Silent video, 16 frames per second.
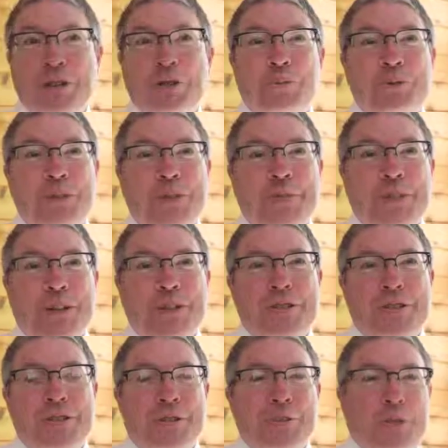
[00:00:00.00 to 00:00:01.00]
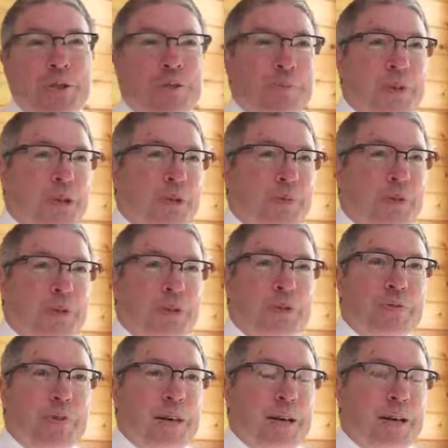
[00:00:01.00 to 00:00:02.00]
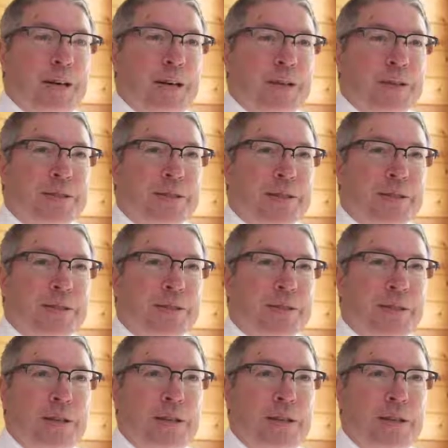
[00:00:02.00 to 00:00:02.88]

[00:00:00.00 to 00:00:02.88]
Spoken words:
a specific instance where you've been able to use VITLAccess?